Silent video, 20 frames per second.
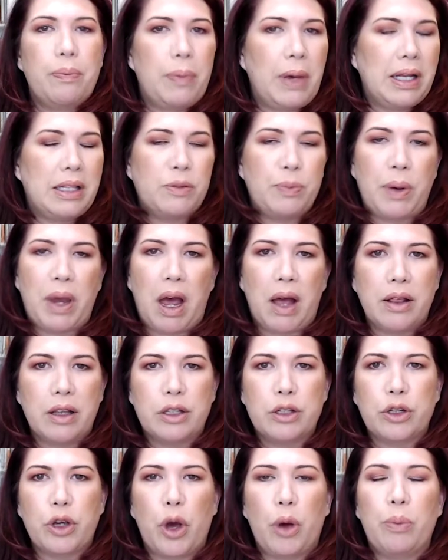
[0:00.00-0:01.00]
It's beyond the
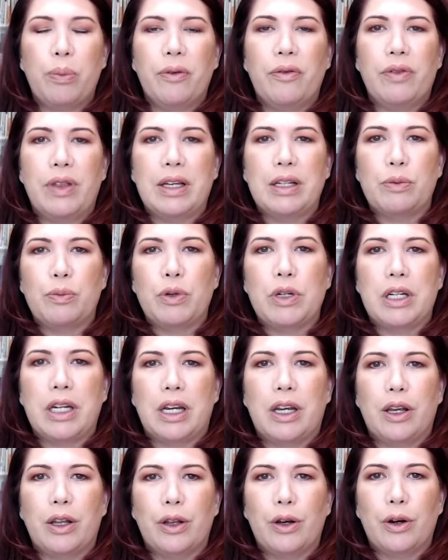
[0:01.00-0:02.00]
scope of this
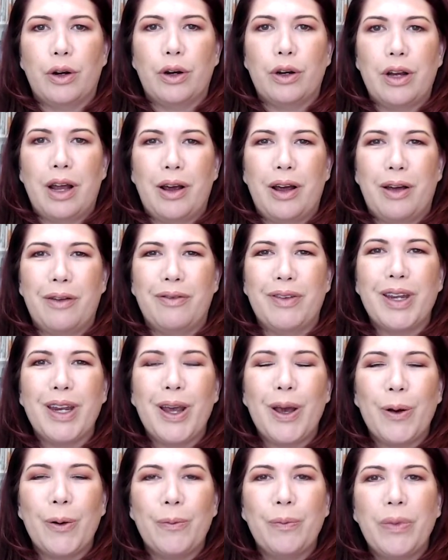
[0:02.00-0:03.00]
particular
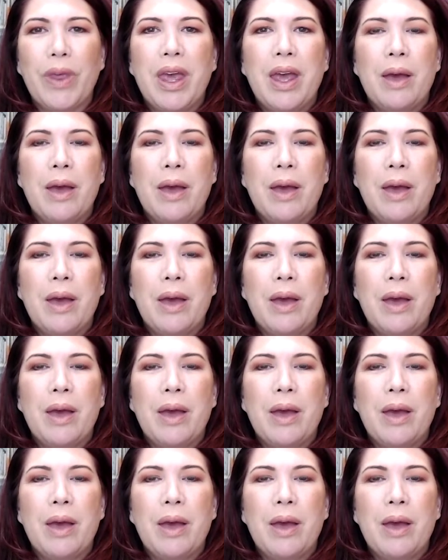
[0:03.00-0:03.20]
video,